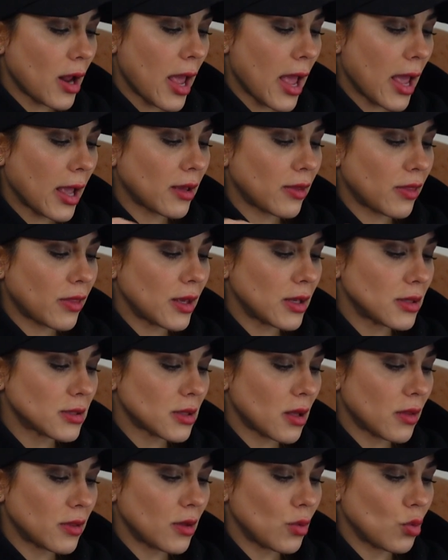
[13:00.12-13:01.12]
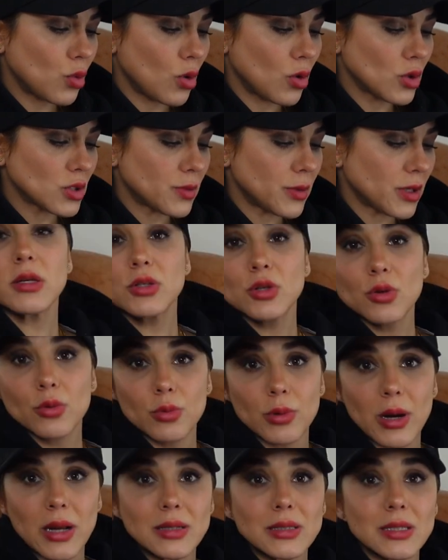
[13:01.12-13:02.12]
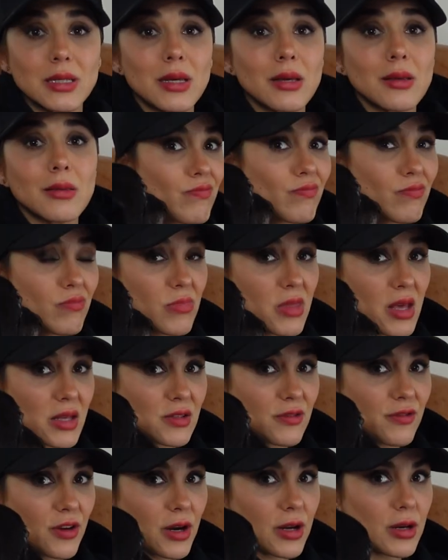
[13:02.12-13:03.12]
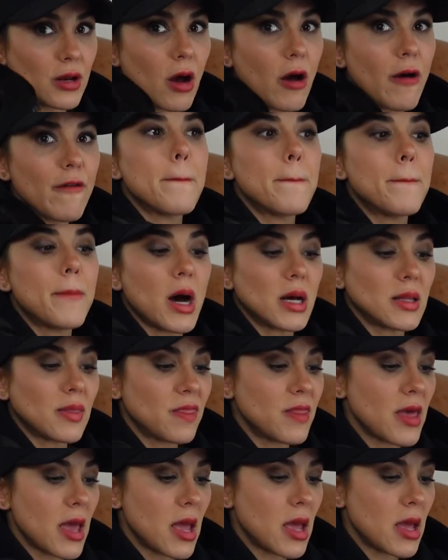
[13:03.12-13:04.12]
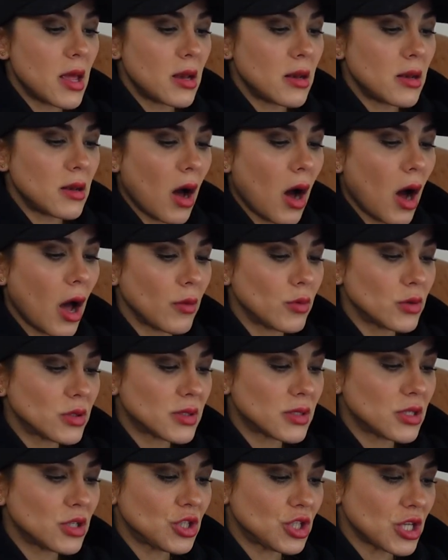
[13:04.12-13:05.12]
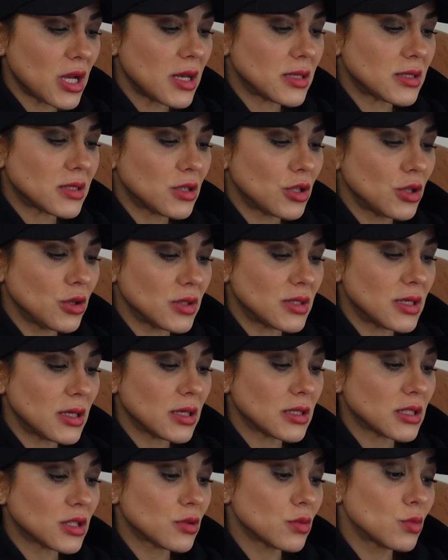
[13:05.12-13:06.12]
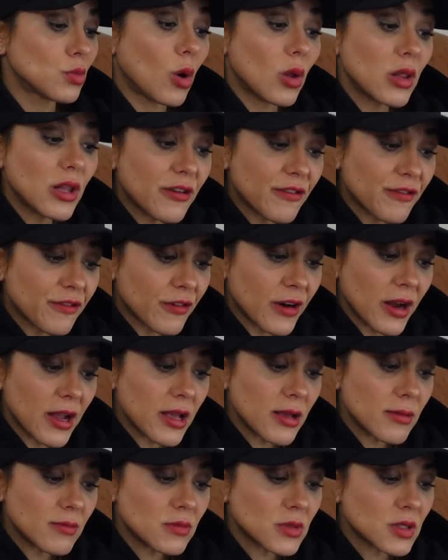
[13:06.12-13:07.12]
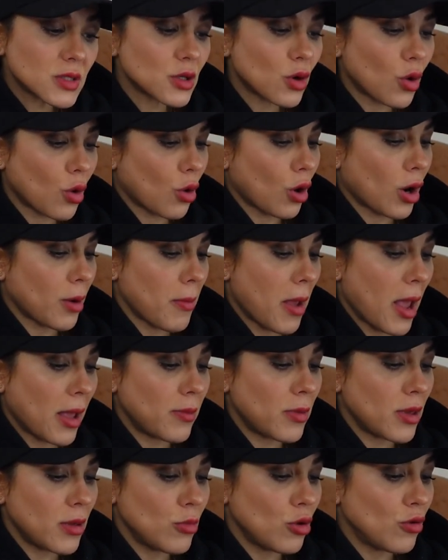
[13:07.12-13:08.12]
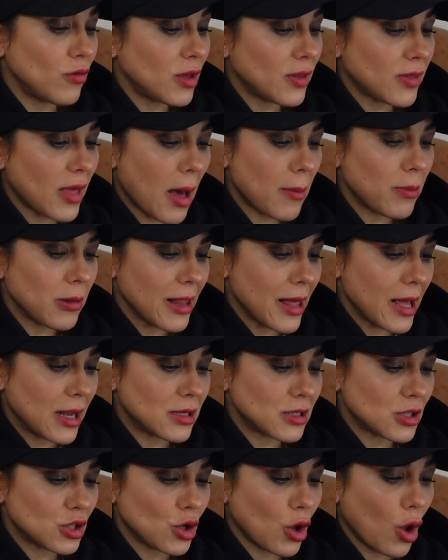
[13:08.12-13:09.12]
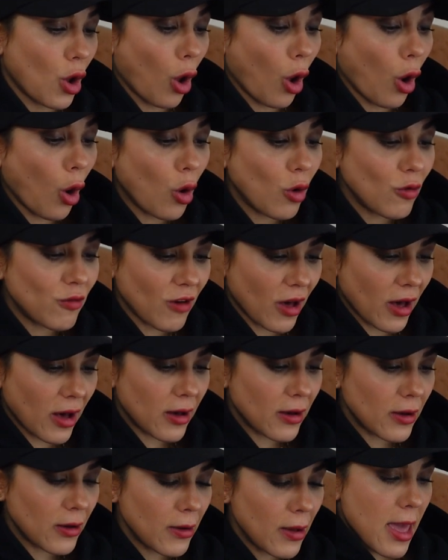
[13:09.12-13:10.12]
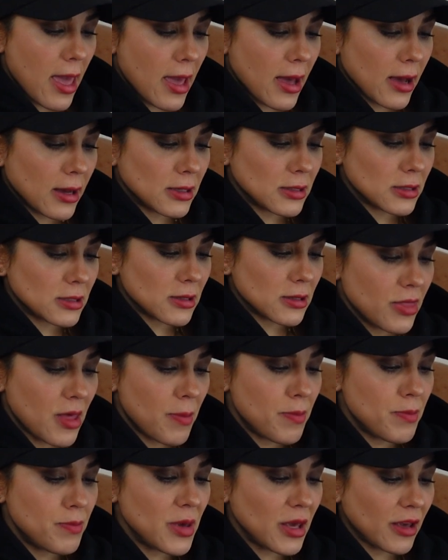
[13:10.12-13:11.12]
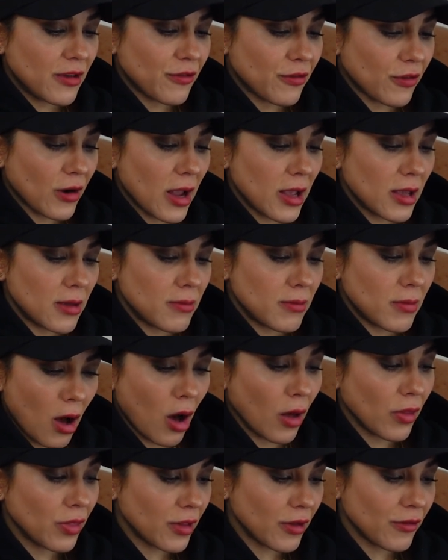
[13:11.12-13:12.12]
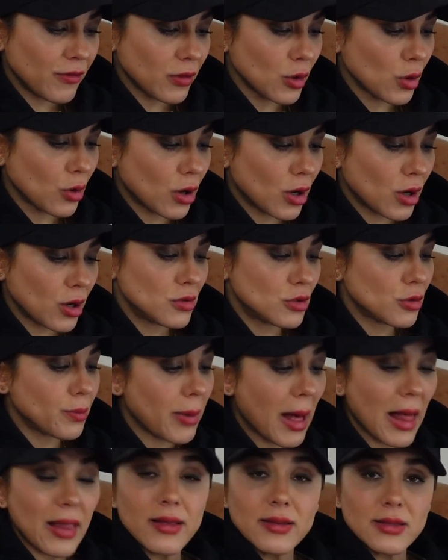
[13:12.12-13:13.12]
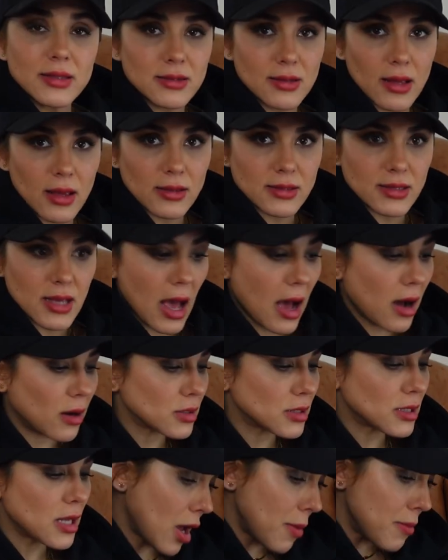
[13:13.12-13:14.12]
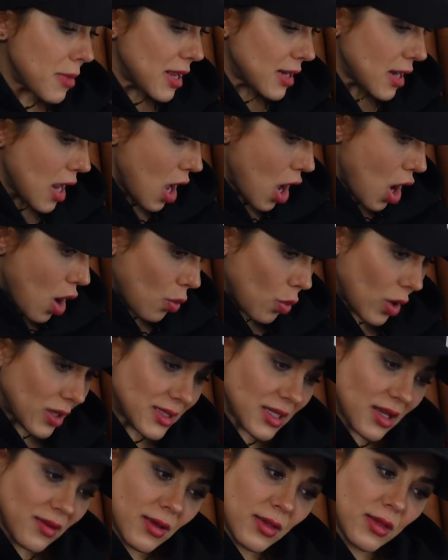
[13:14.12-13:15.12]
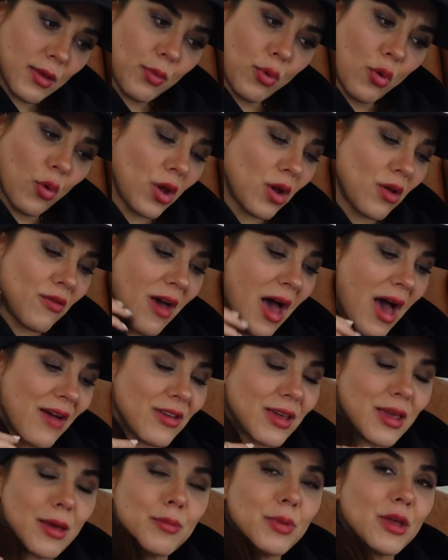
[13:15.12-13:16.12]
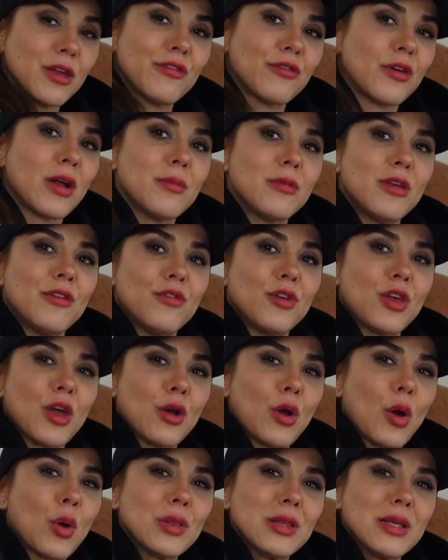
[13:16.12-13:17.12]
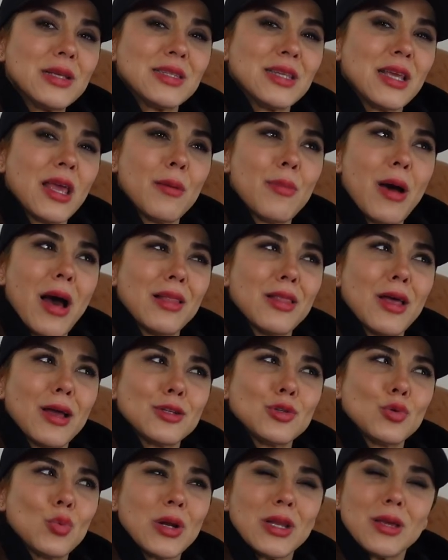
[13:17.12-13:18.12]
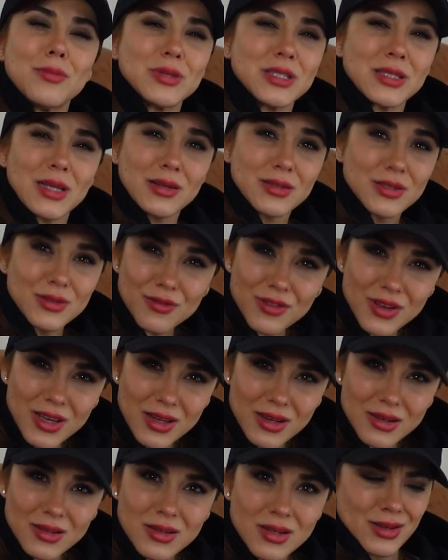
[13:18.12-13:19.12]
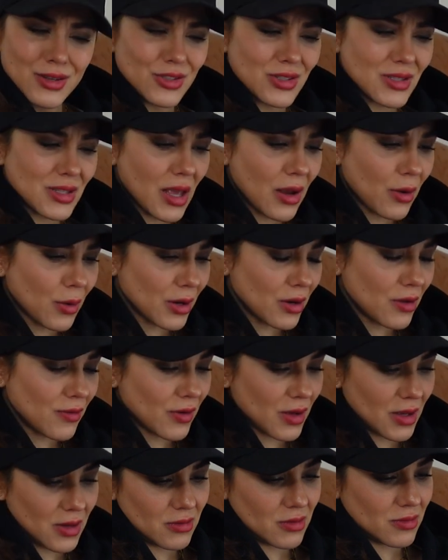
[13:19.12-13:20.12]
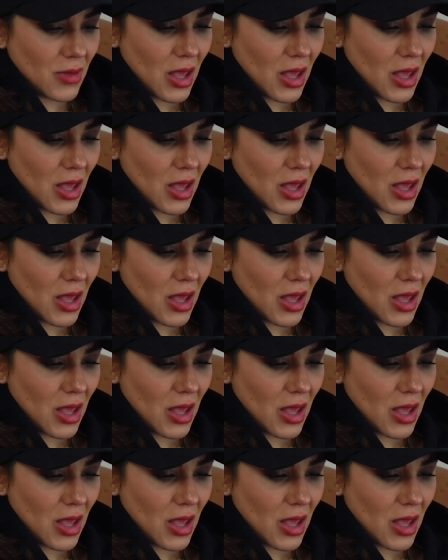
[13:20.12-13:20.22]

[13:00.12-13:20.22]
hang things on the walls because you're renting, that's fair enough. But then I would suggest using smaller frames or maybe moving that plant over and the big frame on the floor to balance things out. I mean, what's even the point of having a big frame if you can only see about like 20% of it? Just get rid of it